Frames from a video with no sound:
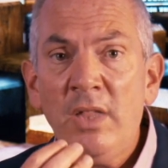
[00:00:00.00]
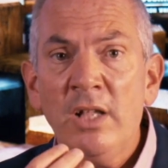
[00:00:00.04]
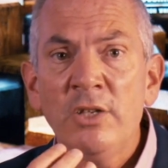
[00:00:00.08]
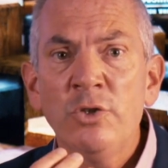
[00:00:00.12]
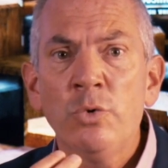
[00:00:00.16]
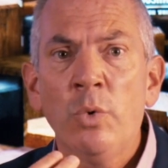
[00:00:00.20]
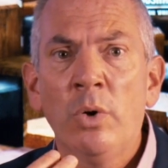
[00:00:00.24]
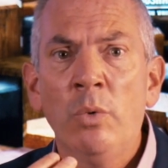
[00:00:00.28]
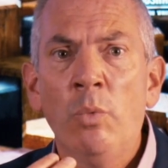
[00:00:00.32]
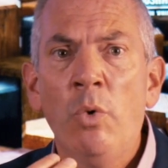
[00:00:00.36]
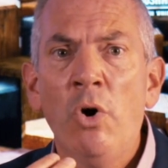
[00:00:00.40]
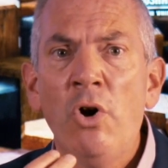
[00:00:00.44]

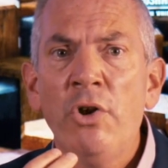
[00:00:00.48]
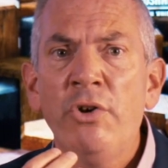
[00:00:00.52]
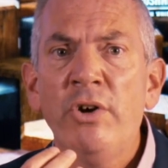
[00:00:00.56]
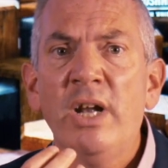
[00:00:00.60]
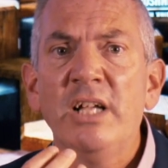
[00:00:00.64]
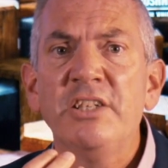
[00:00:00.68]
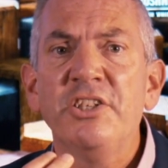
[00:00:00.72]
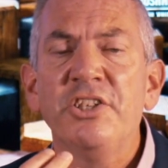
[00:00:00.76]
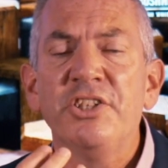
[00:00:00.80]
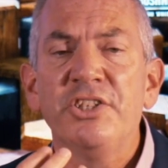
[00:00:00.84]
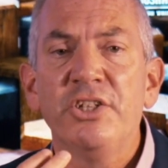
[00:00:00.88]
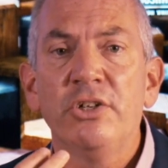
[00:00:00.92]
So our water
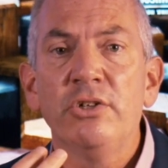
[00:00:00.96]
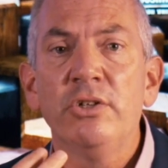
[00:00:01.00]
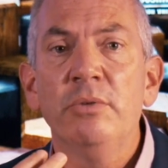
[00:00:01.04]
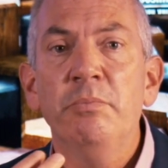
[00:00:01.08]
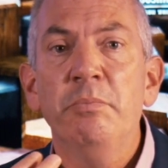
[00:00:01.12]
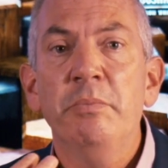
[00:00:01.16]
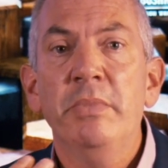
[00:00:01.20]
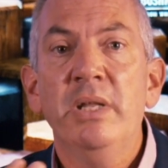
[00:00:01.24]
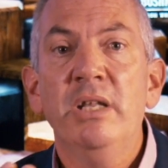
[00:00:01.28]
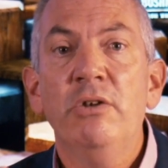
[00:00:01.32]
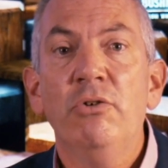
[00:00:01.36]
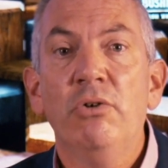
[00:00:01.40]
has a
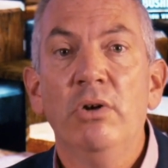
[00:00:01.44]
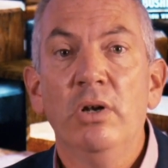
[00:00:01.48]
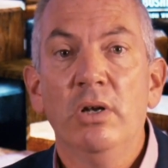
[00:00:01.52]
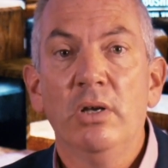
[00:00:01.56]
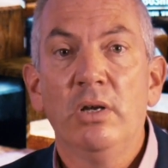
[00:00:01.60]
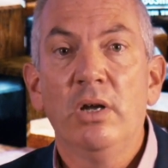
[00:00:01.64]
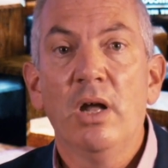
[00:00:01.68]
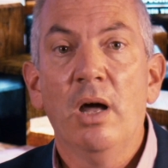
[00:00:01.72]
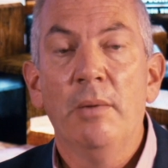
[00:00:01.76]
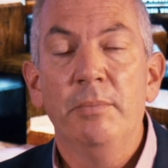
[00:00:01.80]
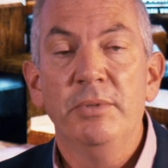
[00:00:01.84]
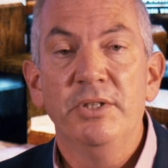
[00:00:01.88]
certain mineral
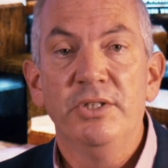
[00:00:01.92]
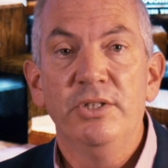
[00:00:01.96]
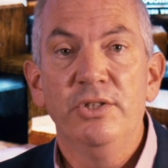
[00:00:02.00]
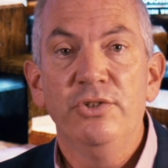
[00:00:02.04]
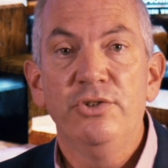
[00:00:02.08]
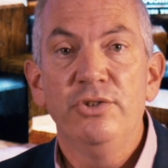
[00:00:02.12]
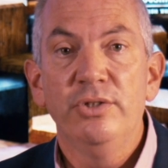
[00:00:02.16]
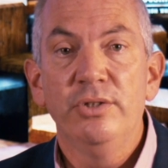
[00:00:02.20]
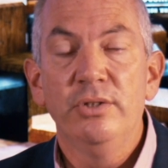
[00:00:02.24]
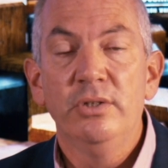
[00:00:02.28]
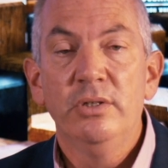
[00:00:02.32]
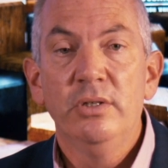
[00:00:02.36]

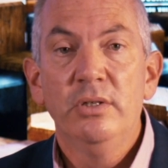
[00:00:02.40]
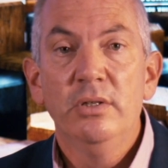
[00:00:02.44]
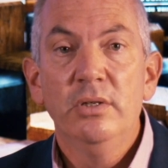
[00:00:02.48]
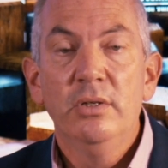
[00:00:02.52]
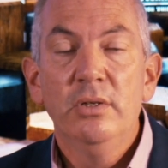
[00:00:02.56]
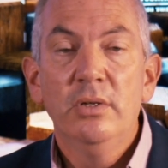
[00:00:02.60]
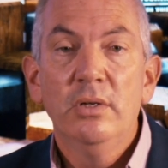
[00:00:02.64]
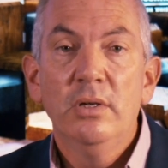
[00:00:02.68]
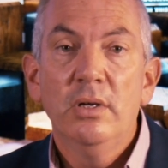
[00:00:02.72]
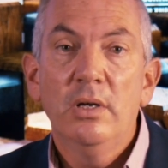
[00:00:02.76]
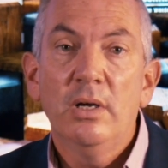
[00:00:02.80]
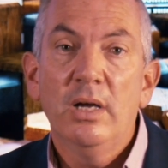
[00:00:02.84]
composition.
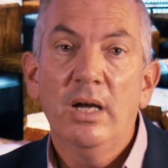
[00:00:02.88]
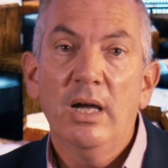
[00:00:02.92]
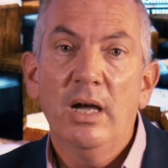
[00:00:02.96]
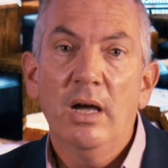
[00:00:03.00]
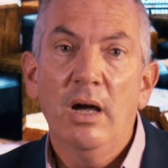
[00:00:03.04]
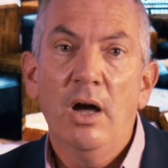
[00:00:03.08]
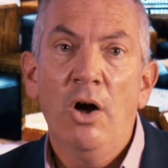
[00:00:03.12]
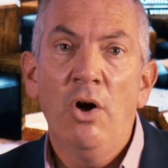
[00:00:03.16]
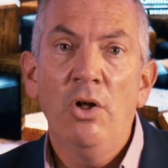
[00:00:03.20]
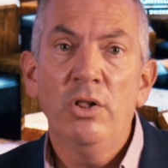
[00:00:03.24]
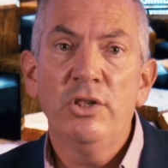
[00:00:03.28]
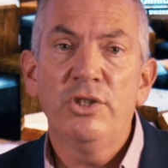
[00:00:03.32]

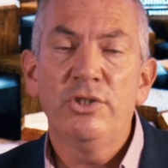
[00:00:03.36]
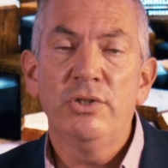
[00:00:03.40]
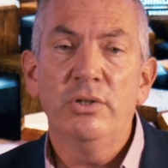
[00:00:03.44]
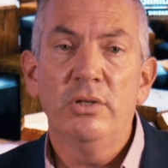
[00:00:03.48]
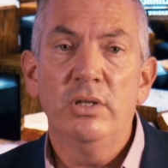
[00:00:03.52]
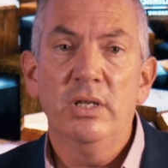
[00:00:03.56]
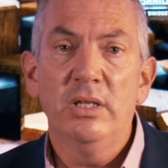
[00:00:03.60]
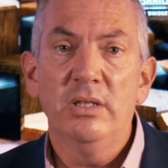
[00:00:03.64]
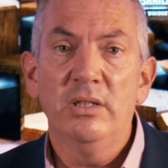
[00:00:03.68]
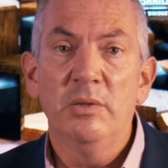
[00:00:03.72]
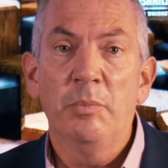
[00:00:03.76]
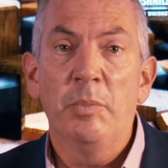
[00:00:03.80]

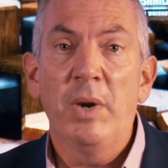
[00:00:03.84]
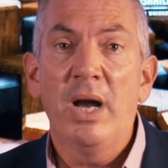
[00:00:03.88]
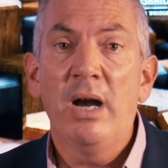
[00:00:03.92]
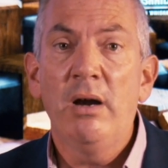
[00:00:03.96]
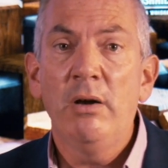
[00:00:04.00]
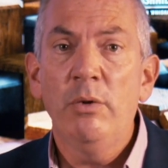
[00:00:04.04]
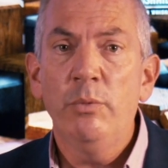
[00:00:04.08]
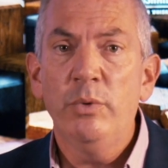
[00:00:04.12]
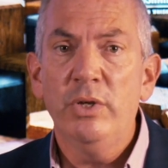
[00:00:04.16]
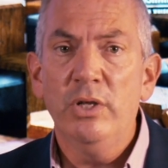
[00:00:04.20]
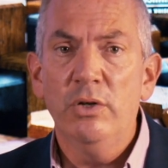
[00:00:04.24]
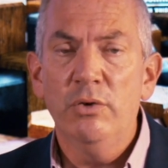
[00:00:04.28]
Also, the
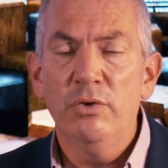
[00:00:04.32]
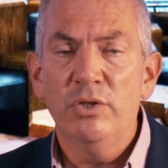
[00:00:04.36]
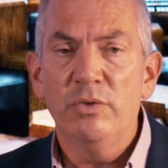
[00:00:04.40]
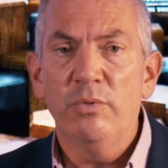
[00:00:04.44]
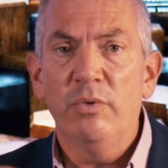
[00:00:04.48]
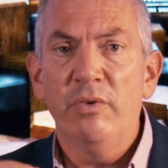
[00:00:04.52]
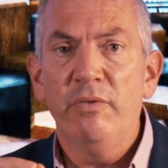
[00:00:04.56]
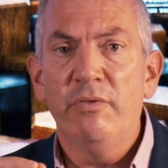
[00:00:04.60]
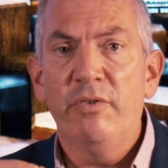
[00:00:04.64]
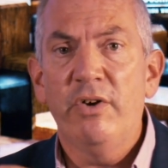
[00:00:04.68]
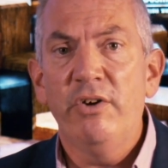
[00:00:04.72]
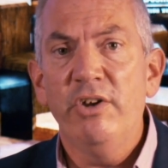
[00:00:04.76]
barrel we use,
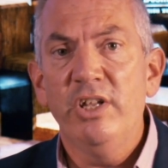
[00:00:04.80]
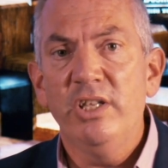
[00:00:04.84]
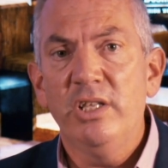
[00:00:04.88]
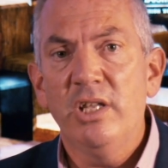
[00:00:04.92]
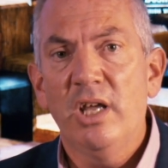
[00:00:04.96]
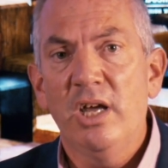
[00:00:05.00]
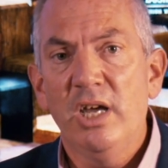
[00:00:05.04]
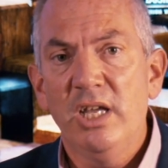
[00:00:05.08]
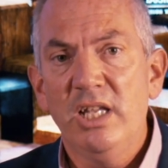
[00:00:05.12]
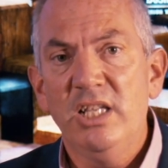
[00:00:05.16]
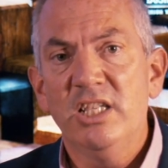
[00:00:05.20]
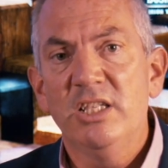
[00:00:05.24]
we have a very
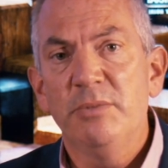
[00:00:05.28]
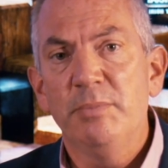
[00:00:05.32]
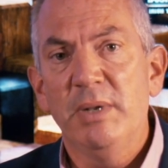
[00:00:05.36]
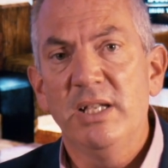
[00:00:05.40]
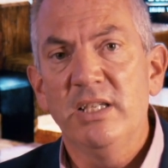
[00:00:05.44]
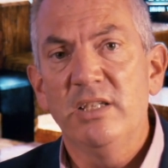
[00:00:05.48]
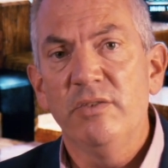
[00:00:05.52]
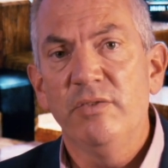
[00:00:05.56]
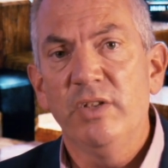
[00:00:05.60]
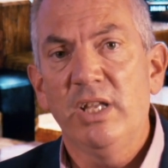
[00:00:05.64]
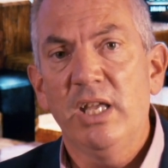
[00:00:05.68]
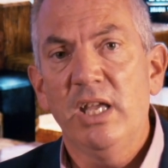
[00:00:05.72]
tight
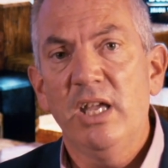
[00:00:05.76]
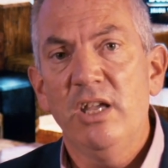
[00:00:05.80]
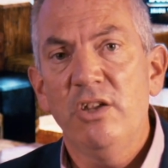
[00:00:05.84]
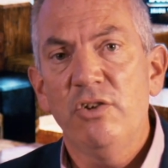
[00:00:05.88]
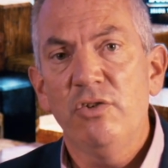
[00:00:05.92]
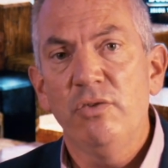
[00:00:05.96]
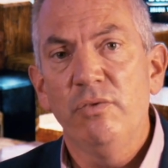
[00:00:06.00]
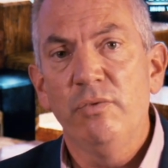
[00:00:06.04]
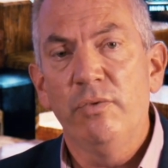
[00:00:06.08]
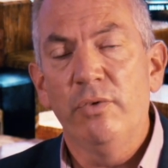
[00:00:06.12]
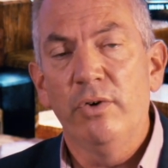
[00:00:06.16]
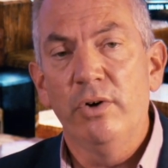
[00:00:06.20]

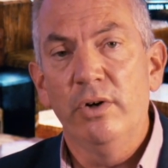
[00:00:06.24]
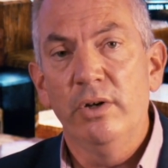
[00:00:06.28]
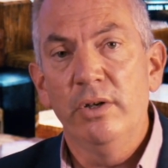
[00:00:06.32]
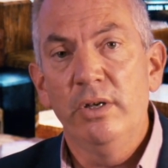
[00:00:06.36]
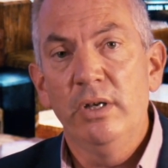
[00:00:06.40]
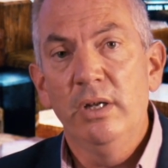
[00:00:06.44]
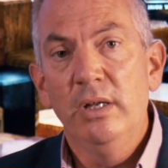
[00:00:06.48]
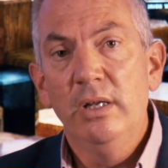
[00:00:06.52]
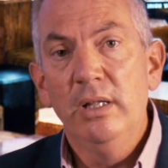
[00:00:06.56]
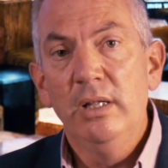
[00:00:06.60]
specification for it,